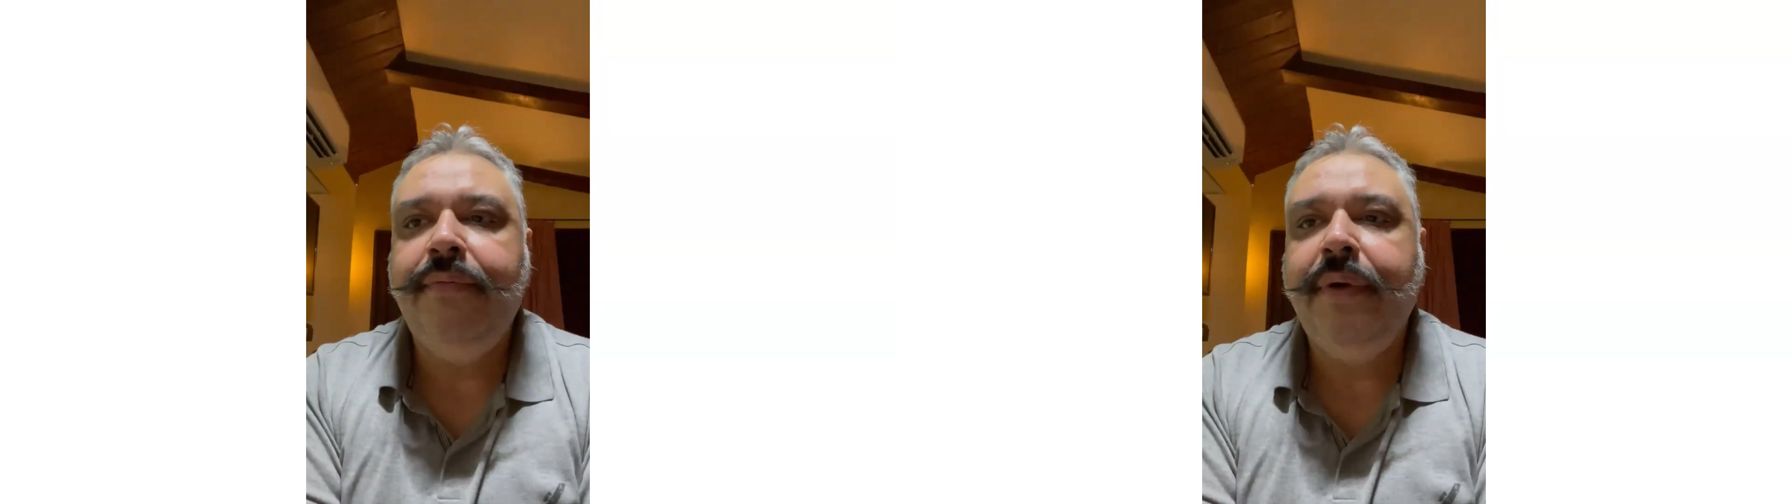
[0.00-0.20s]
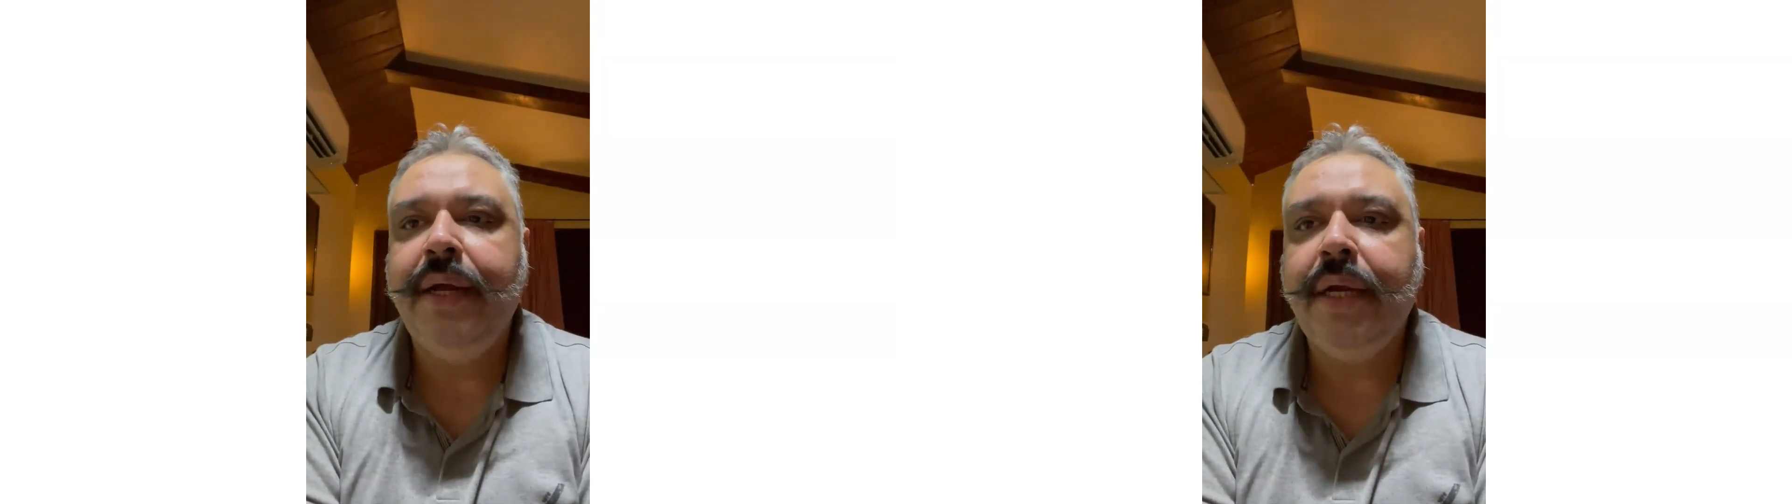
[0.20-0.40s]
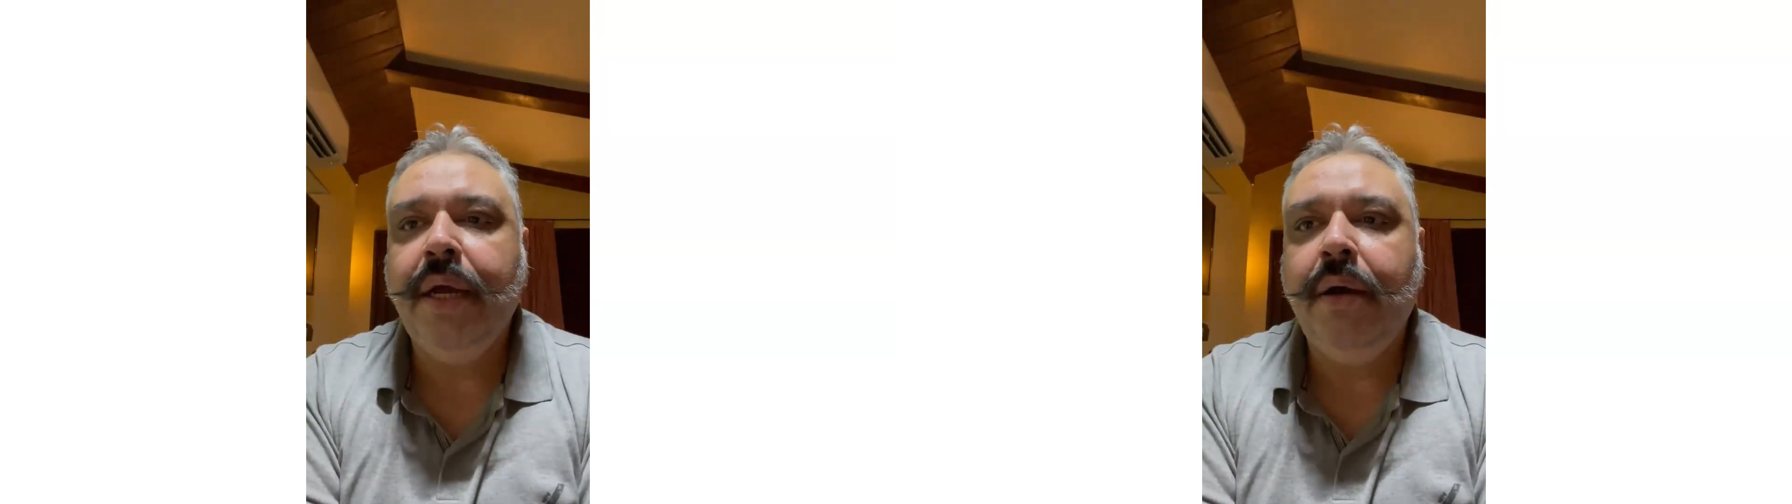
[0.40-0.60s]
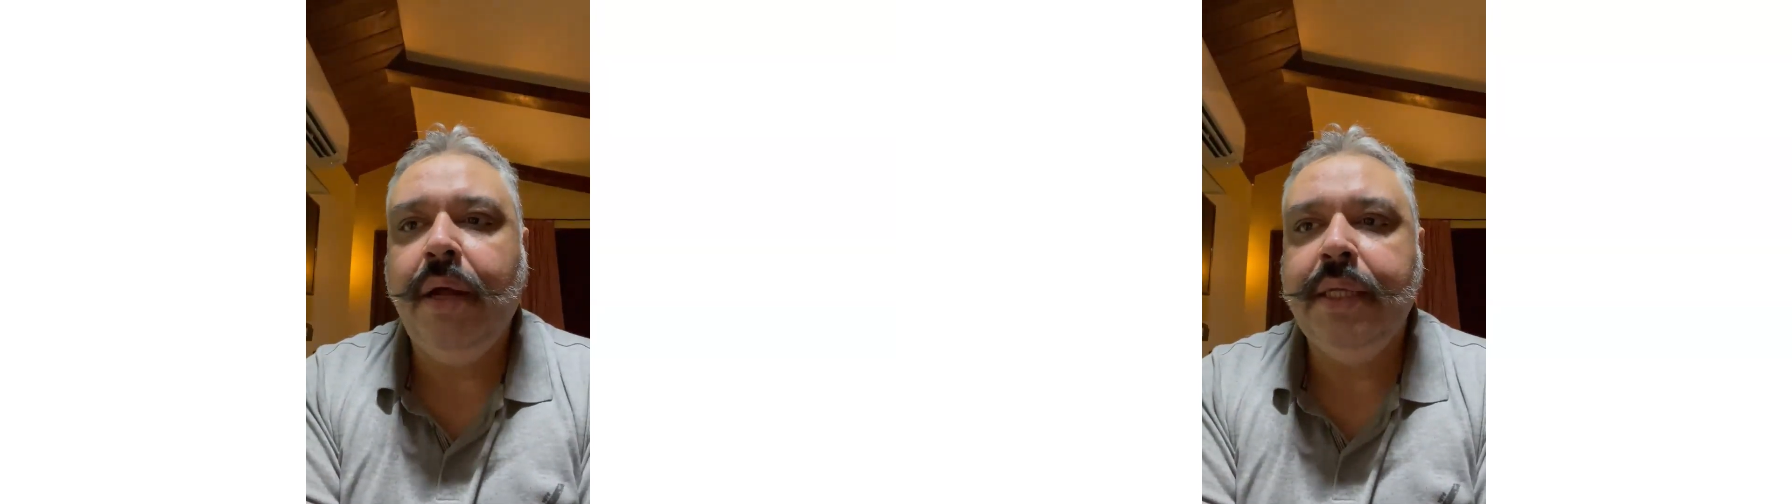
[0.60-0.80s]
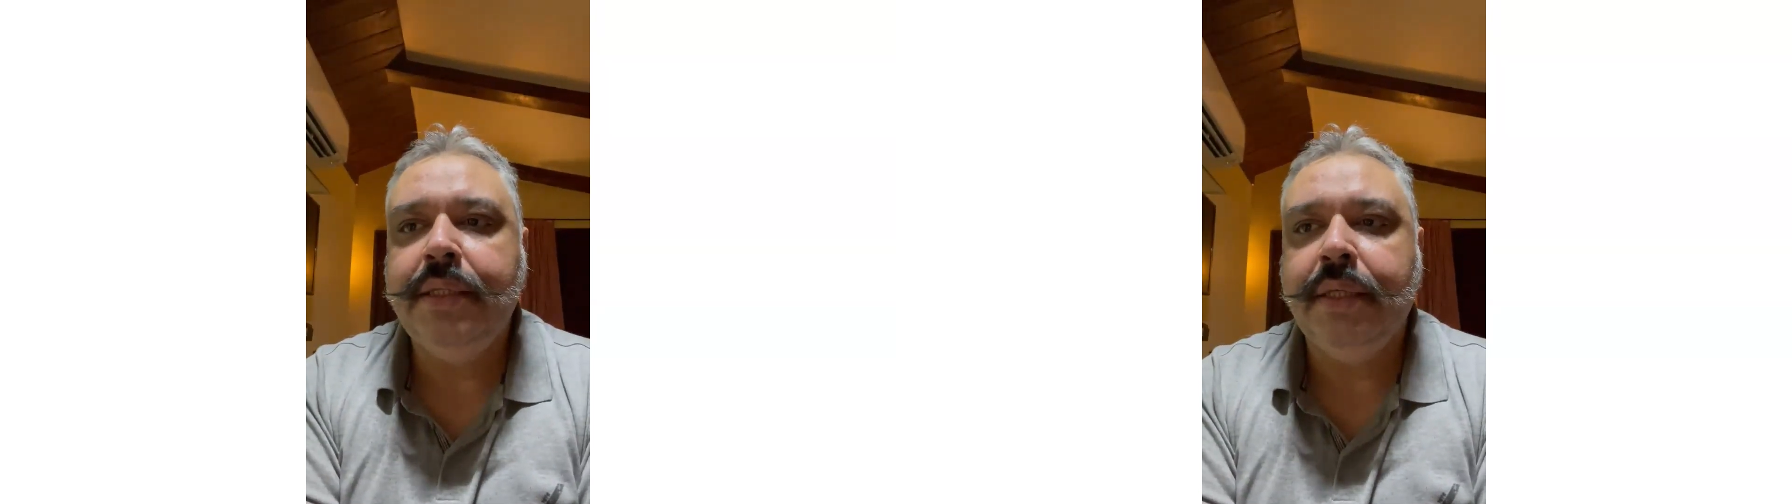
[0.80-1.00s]

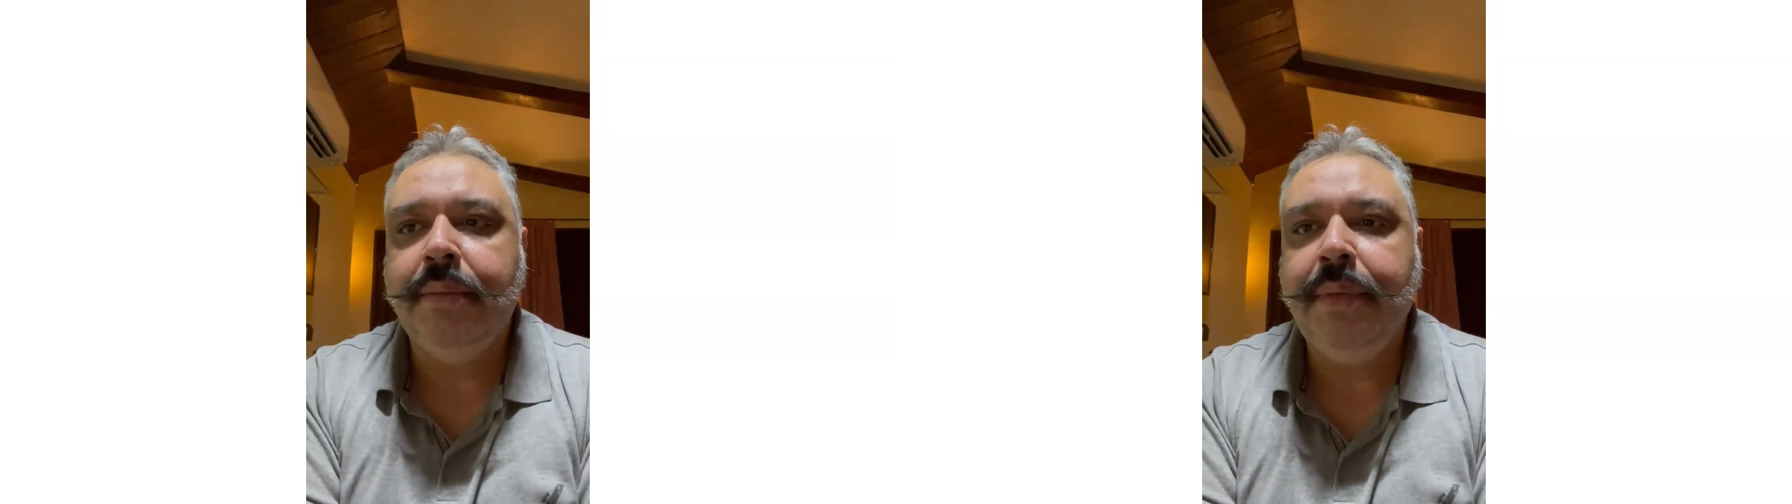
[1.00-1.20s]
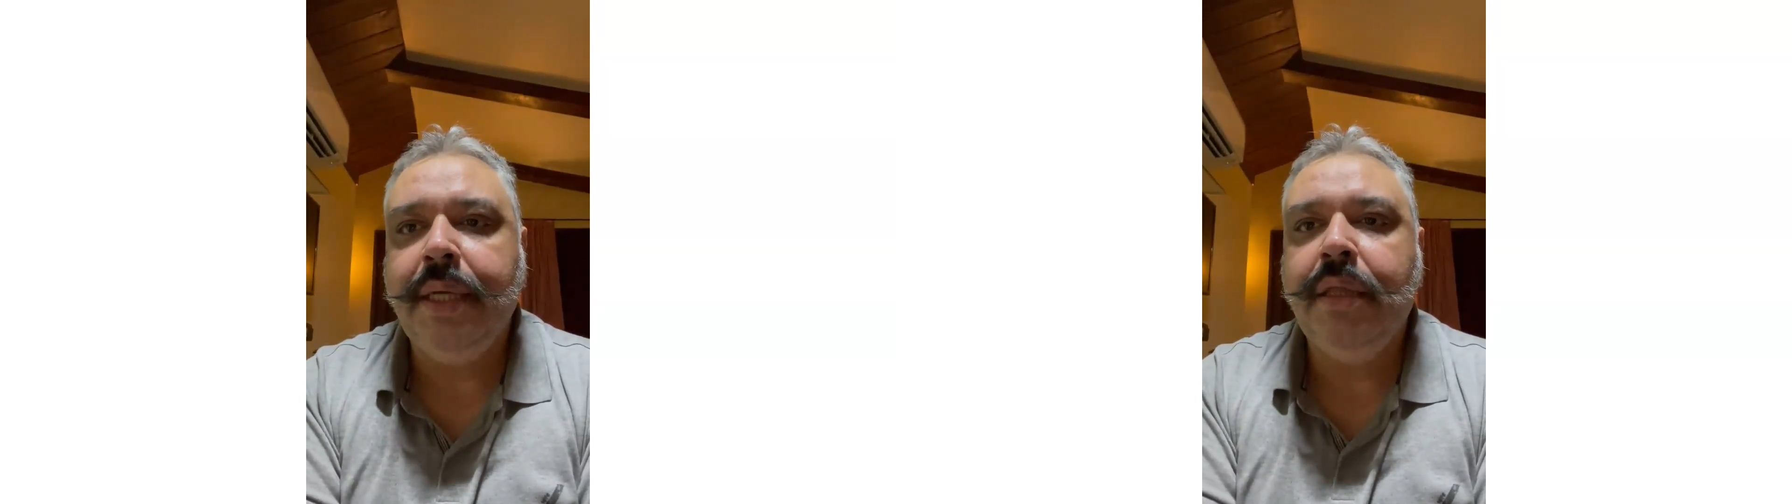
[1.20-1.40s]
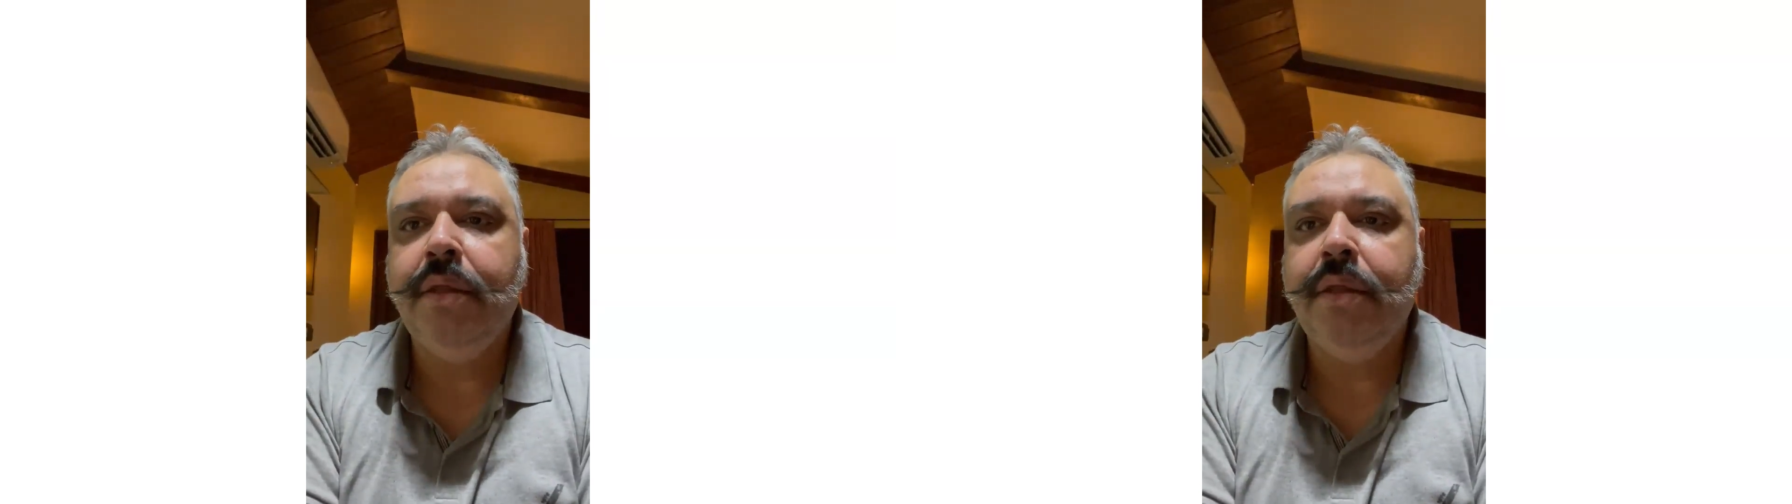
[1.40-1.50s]
workaholism is